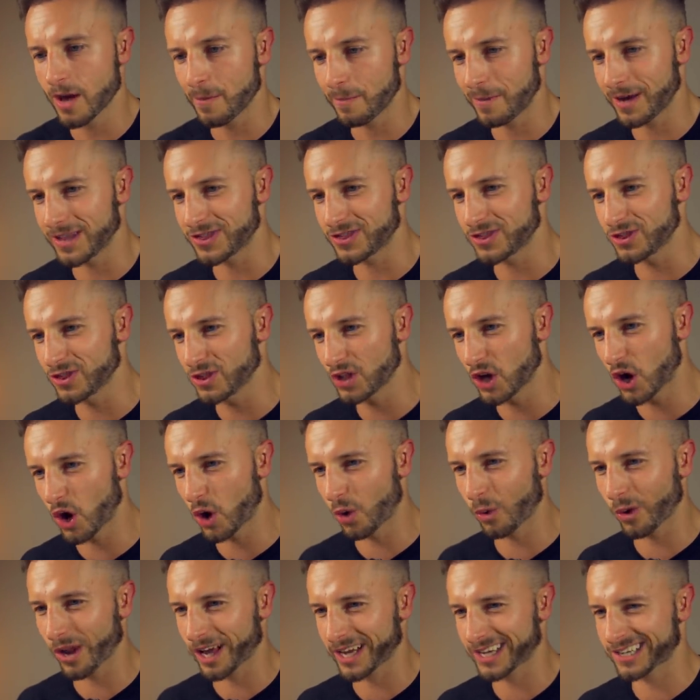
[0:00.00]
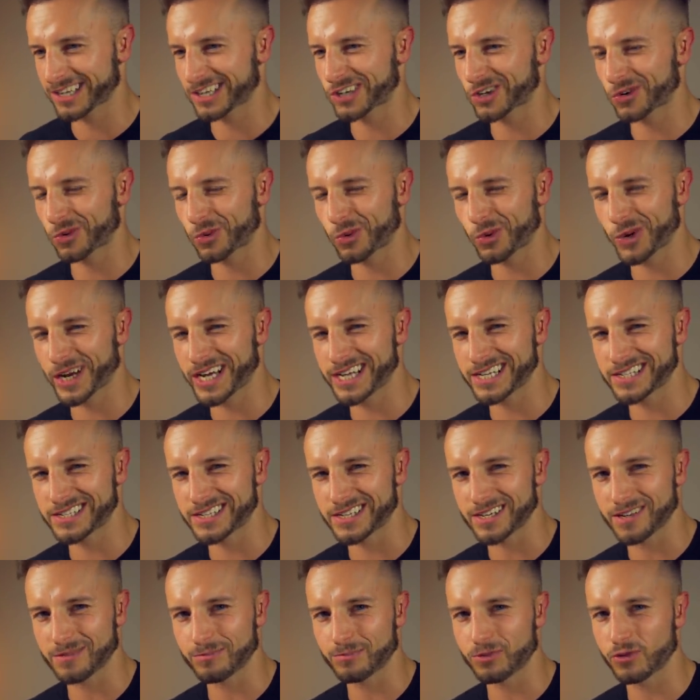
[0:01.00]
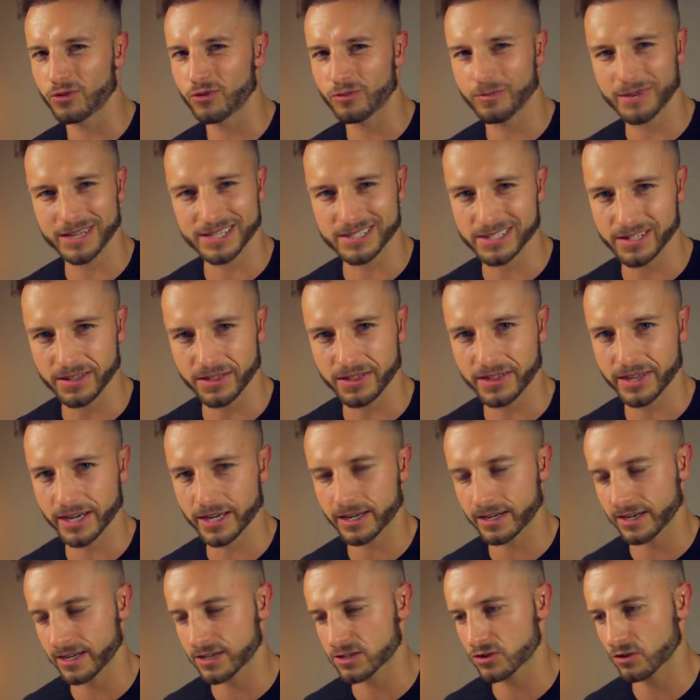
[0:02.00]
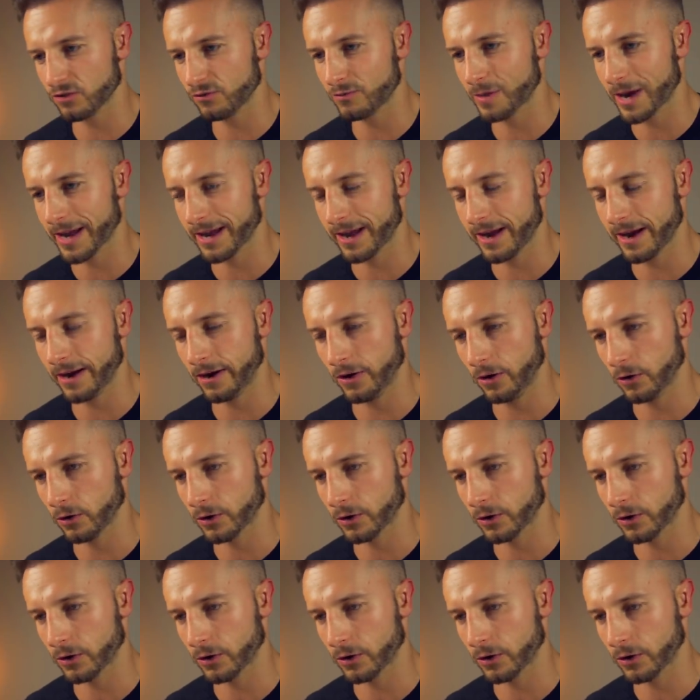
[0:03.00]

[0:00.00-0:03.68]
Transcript: but no like crazy improvements in thickness of my hair,